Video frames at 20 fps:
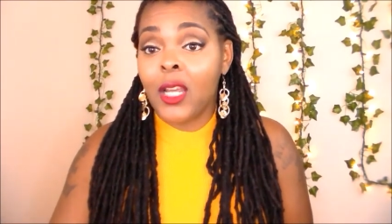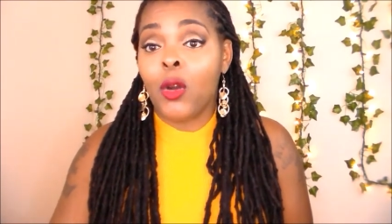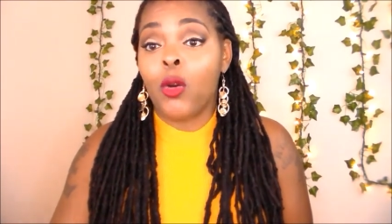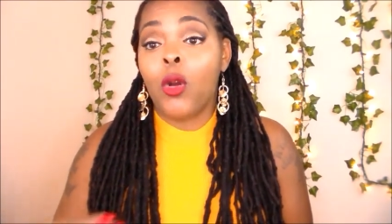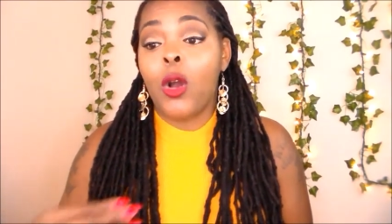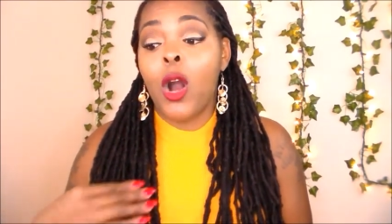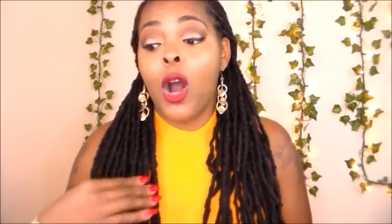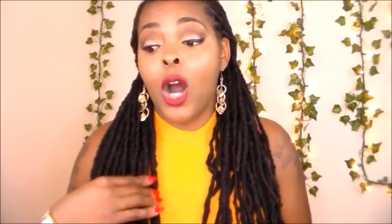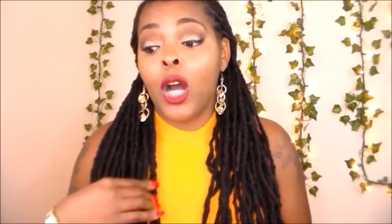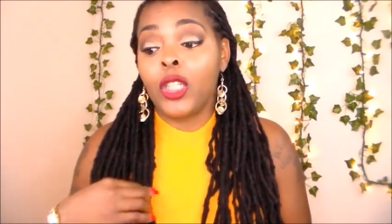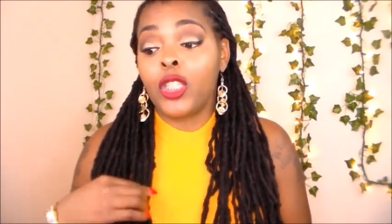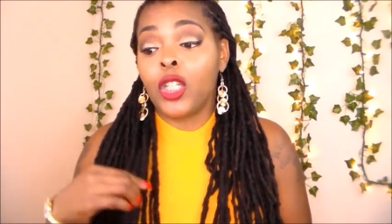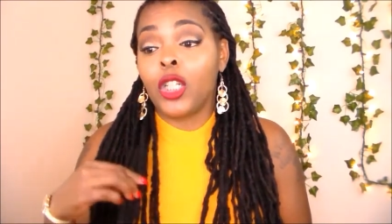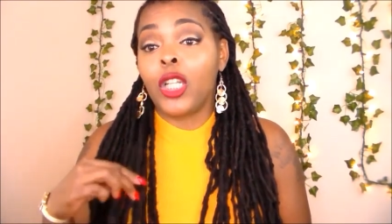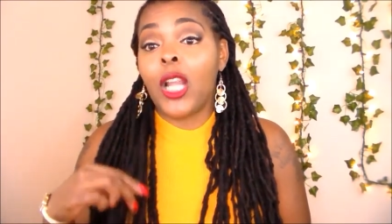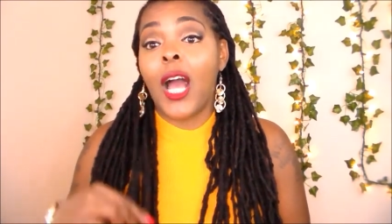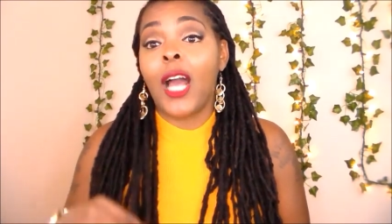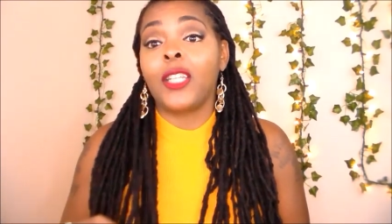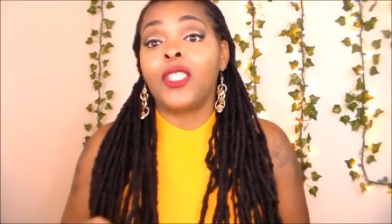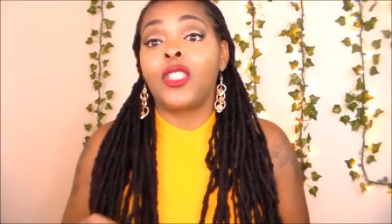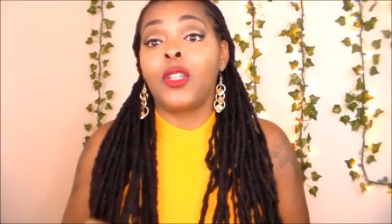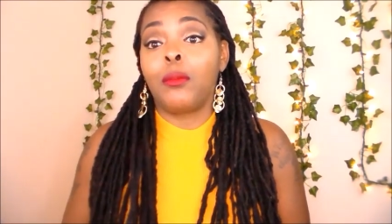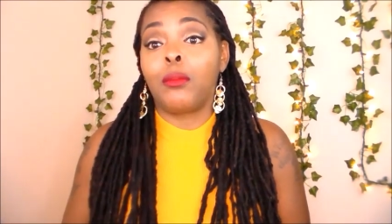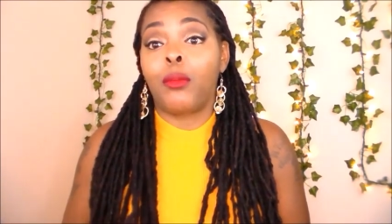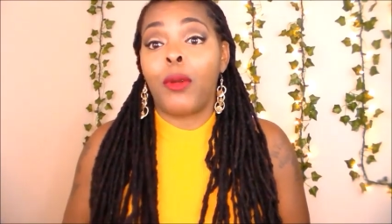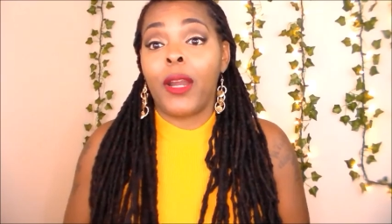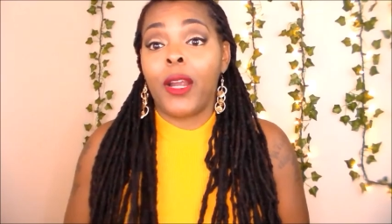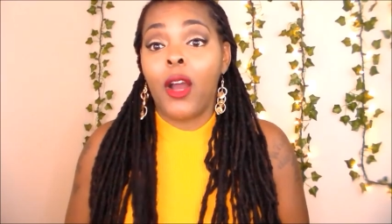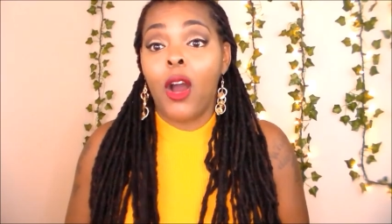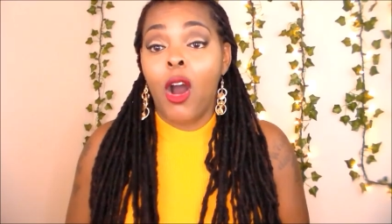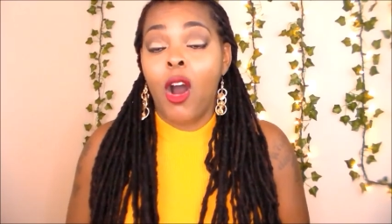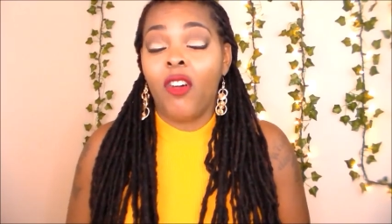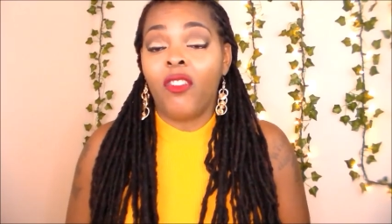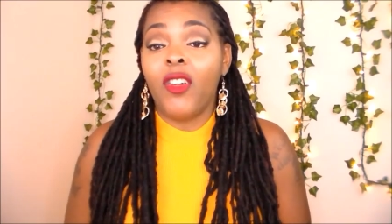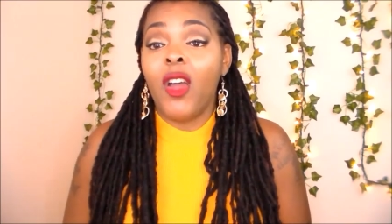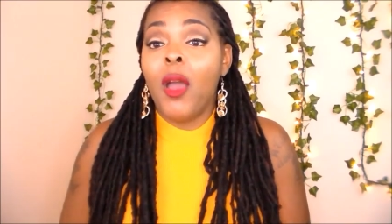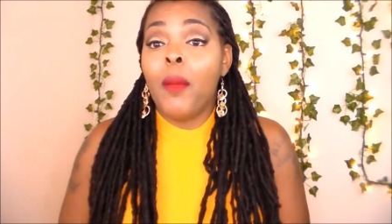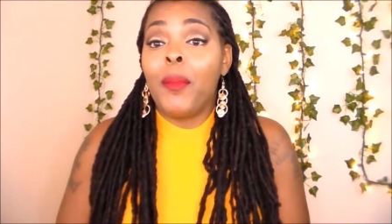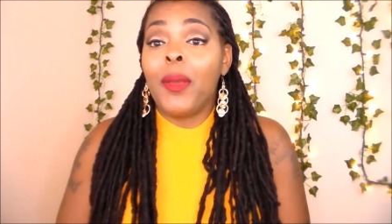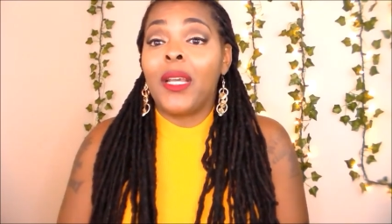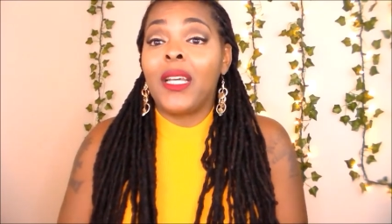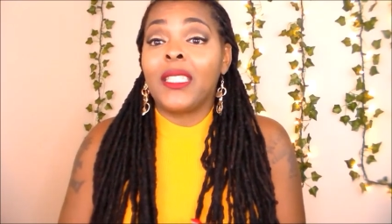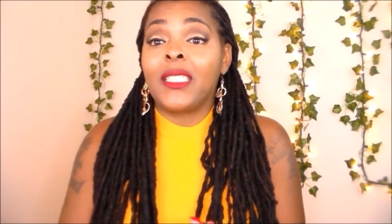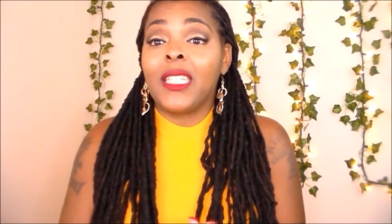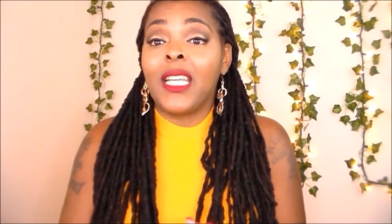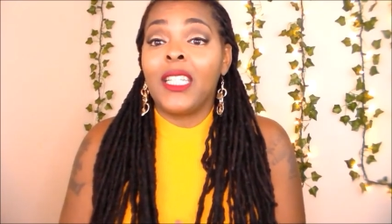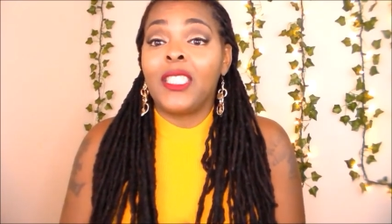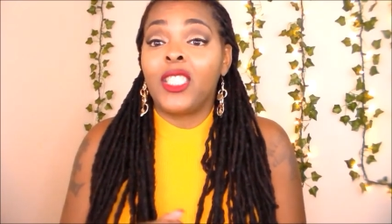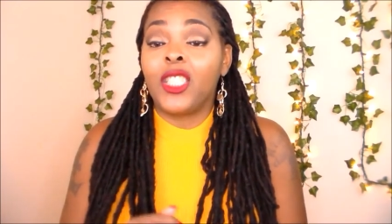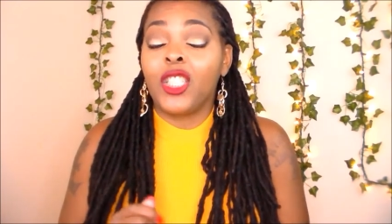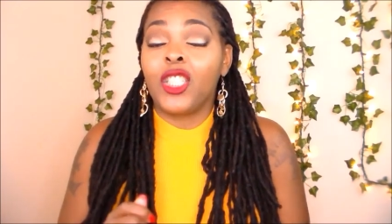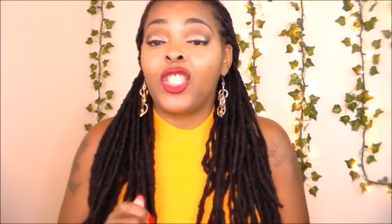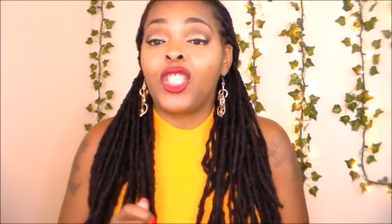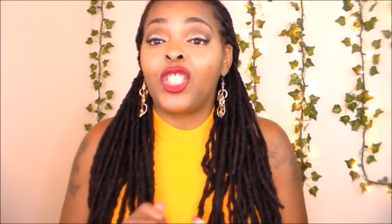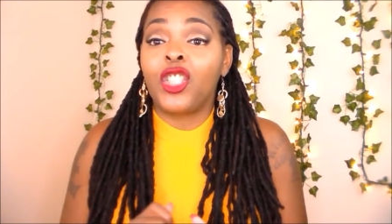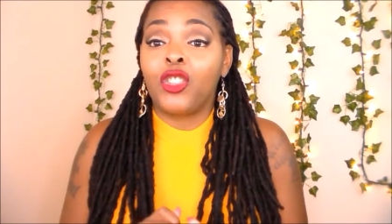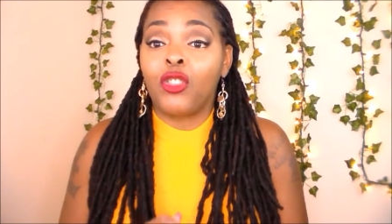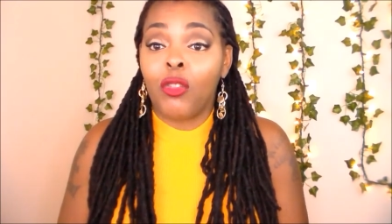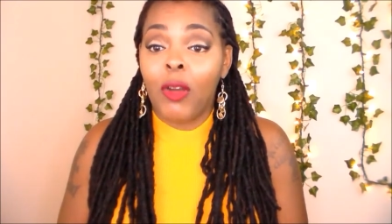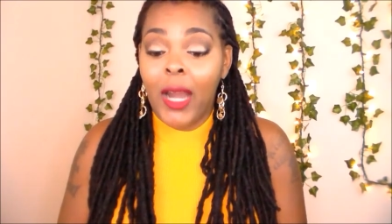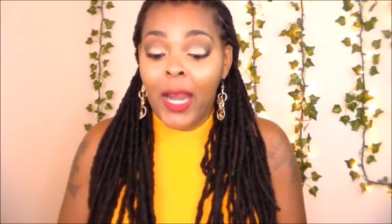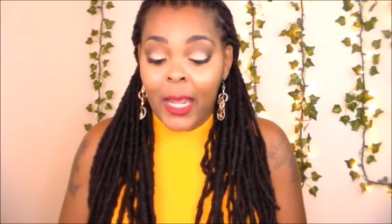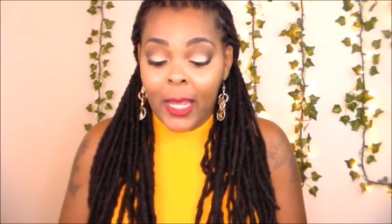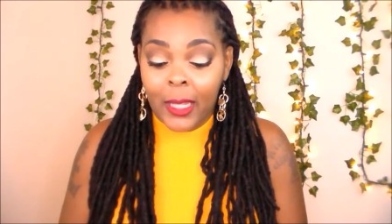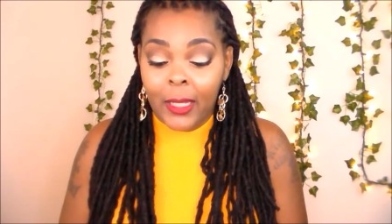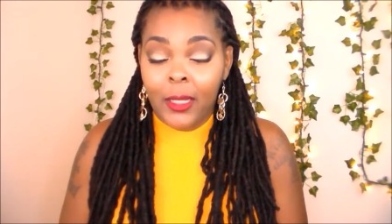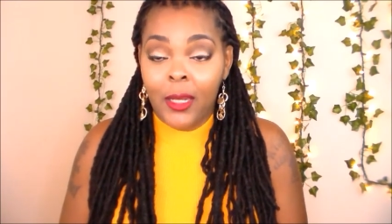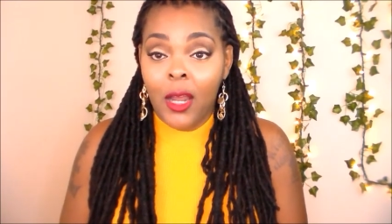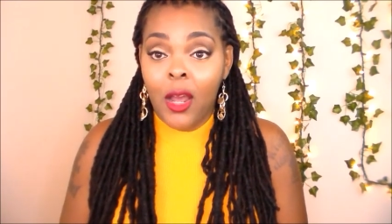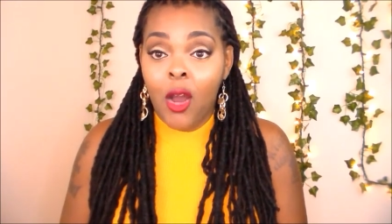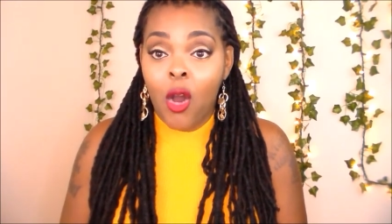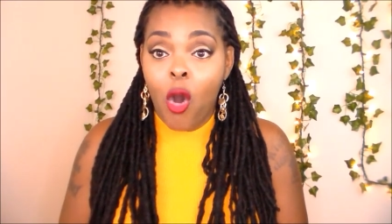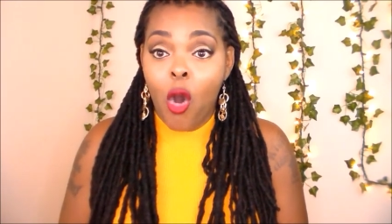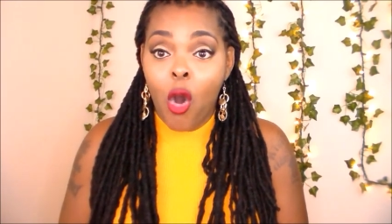It will cause your locks to break off because it's a strain